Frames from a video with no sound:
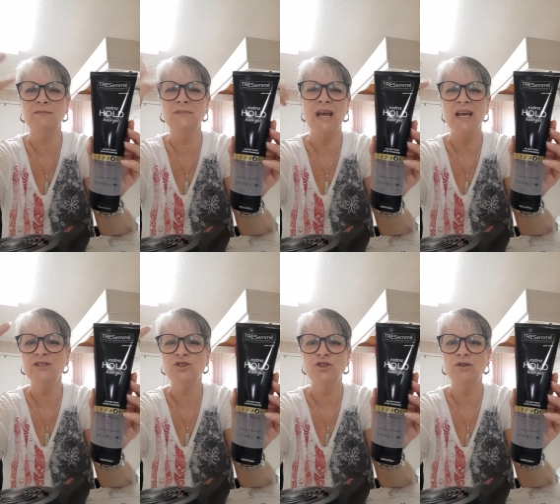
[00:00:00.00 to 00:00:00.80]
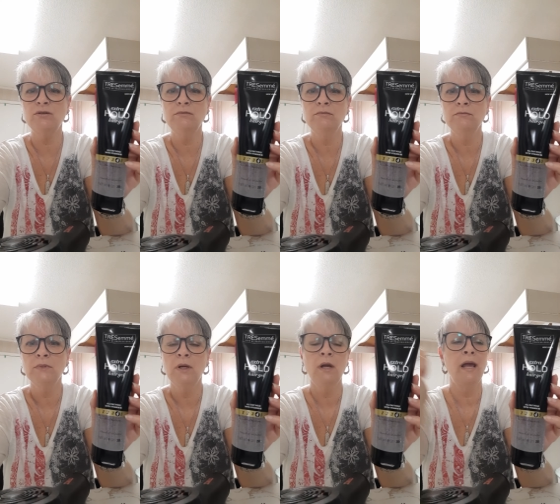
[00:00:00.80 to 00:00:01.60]
texture
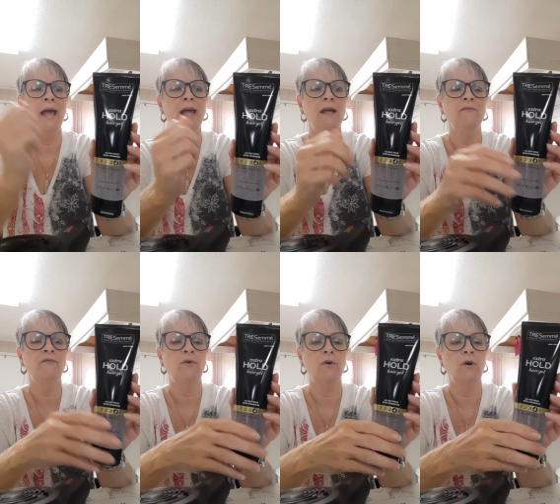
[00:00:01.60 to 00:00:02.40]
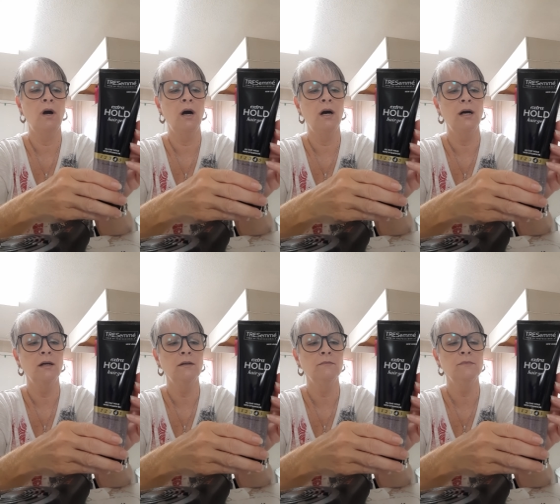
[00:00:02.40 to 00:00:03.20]
and for
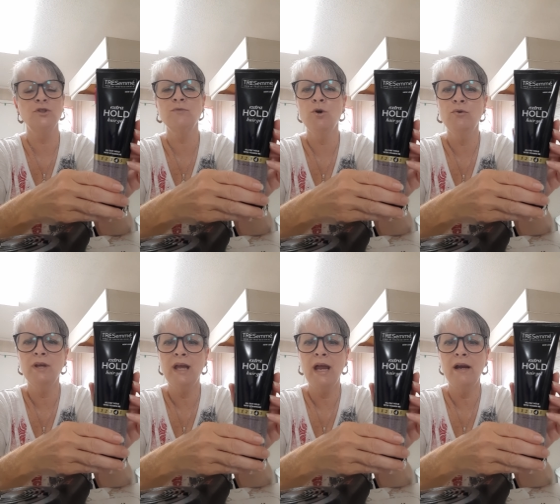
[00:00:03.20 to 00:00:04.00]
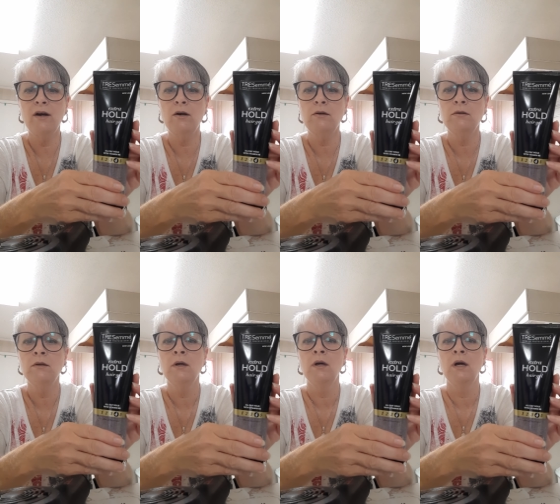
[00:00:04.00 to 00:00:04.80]
smoothing hair
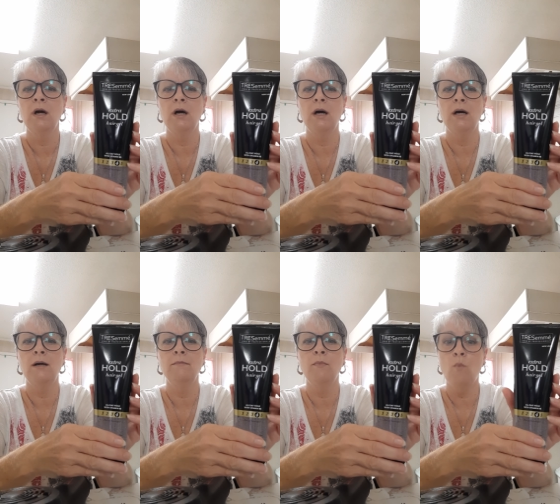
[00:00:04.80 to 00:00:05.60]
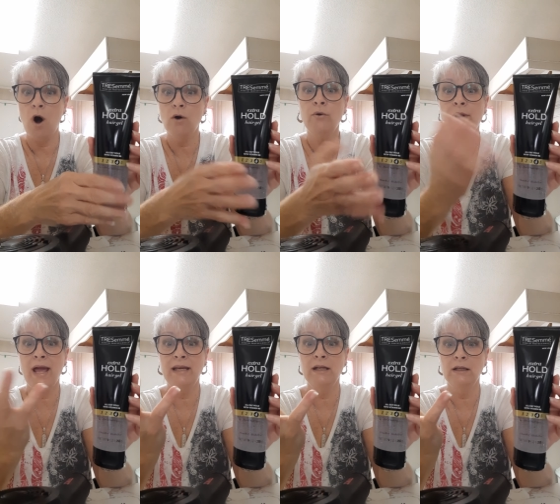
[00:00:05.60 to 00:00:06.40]
while
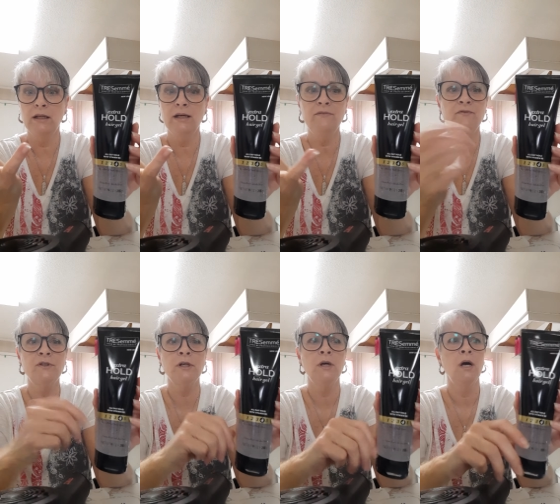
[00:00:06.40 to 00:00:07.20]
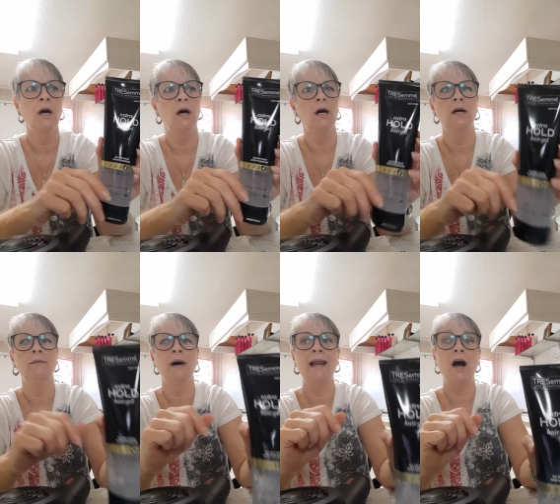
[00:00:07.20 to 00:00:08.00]
creating lift.
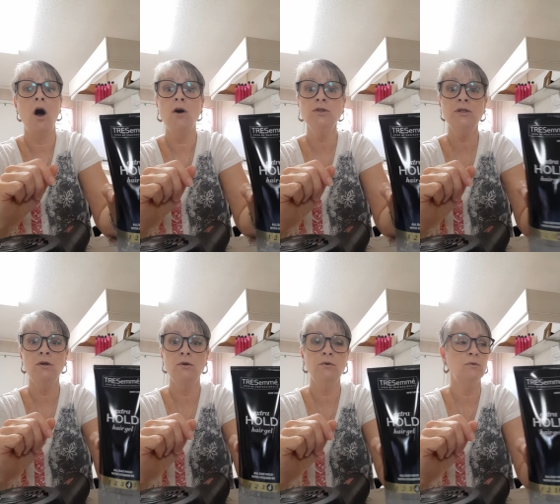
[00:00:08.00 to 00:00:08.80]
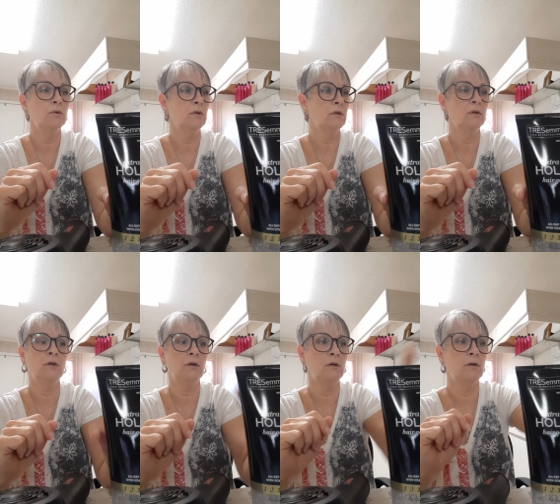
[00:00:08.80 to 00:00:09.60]
And I also
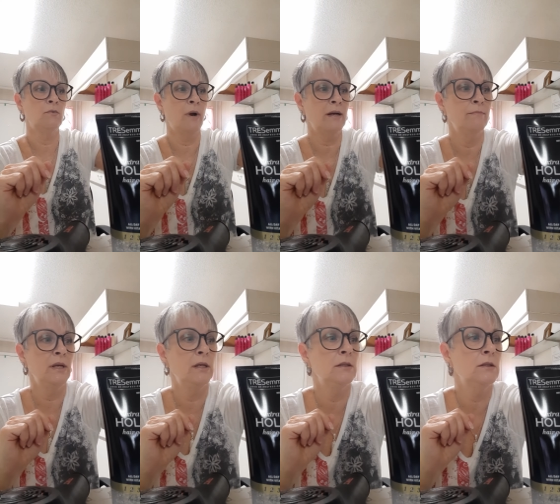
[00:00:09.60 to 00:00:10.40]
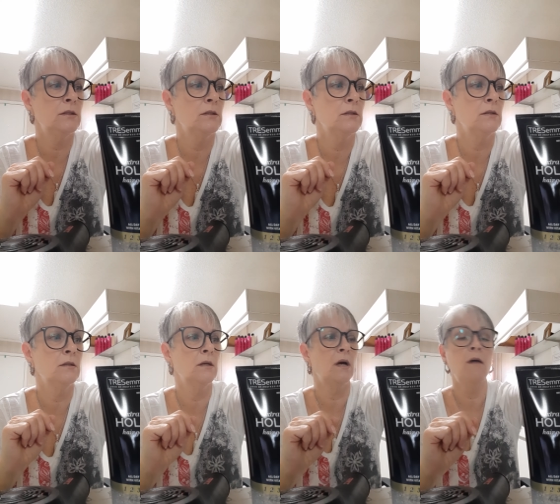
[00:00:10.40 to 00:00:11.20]
recommend
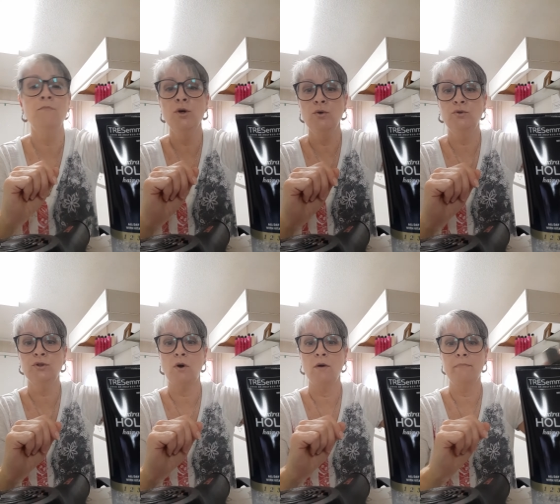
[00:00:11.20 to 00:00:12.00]
a mousse on